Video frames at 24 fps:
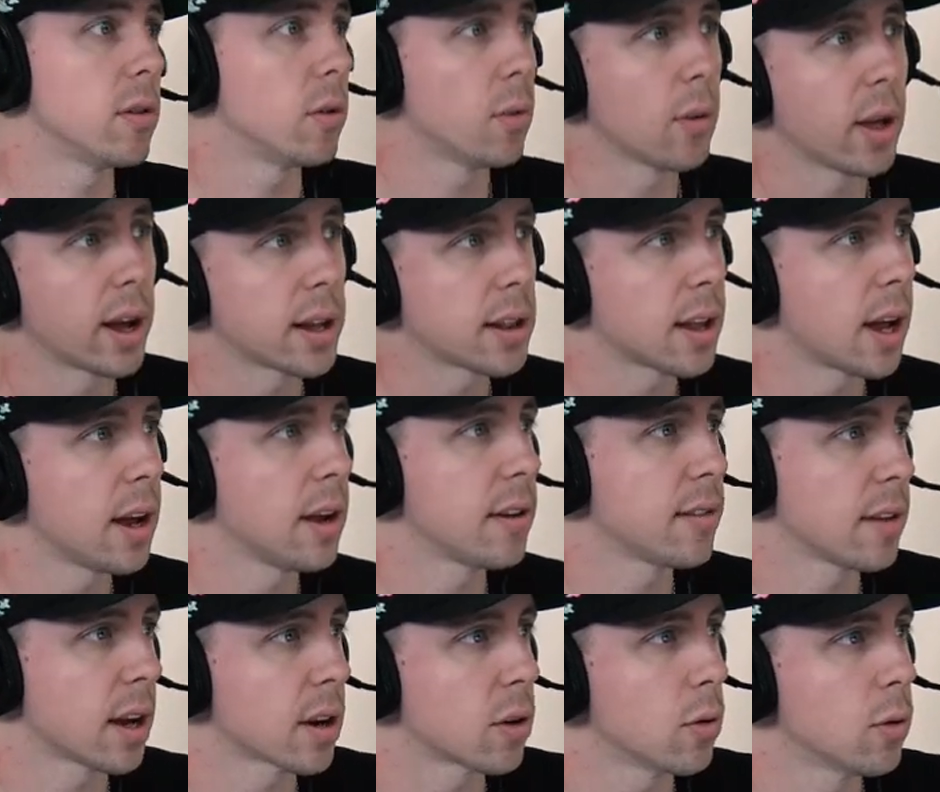Do you like
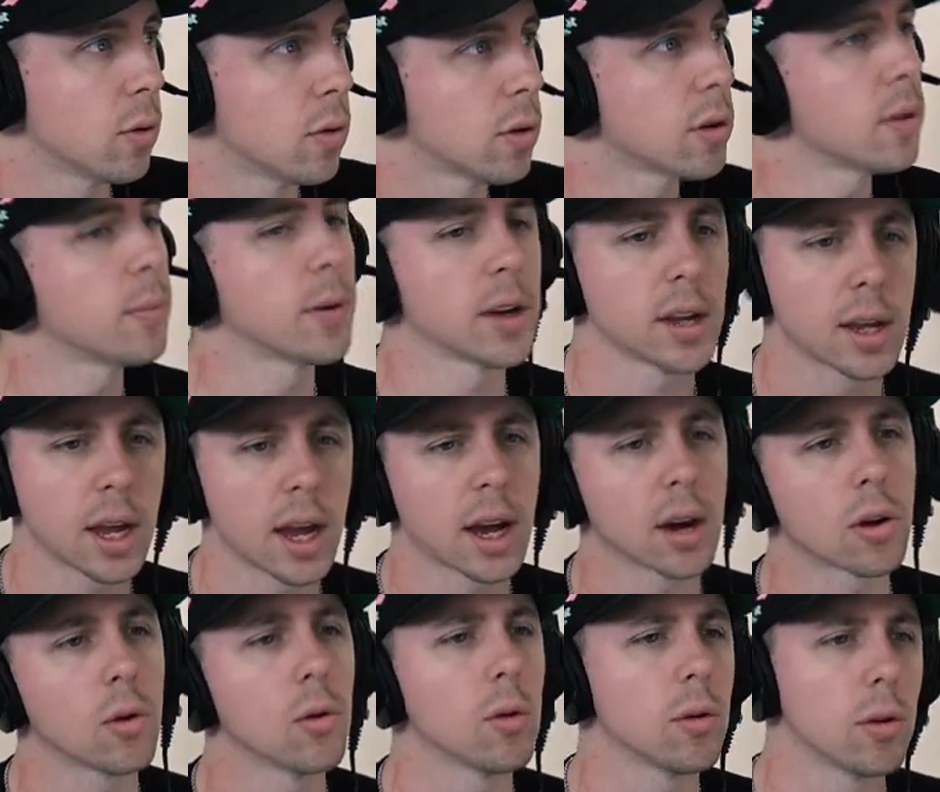that? Is that cool?" He'd be like,
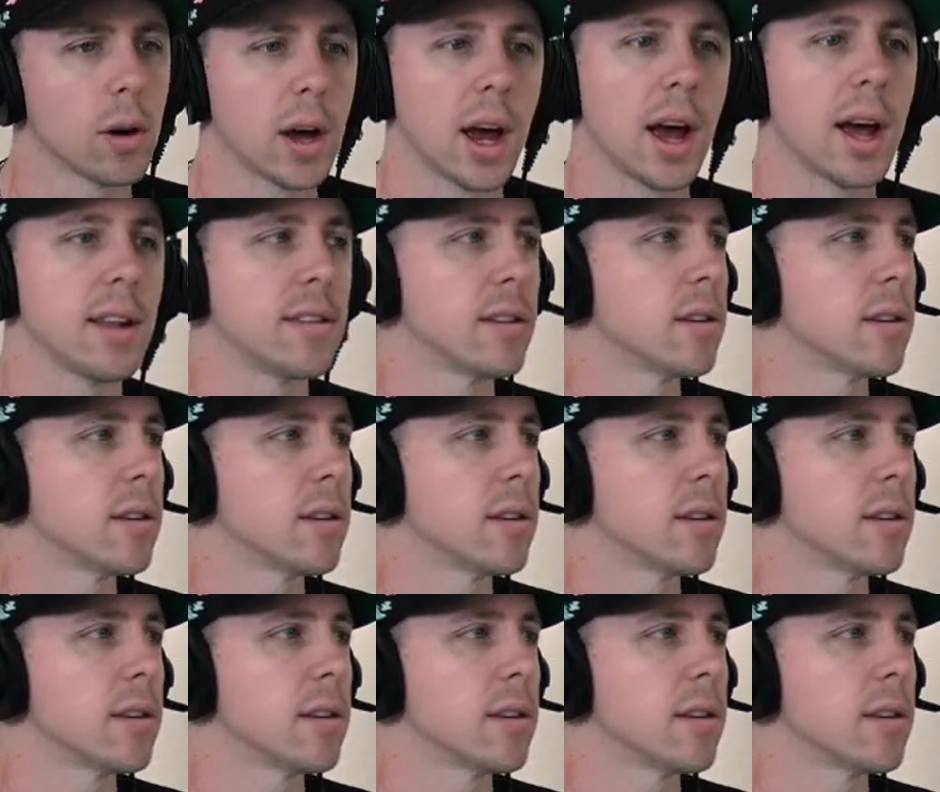"Yeah, cool." Yeah.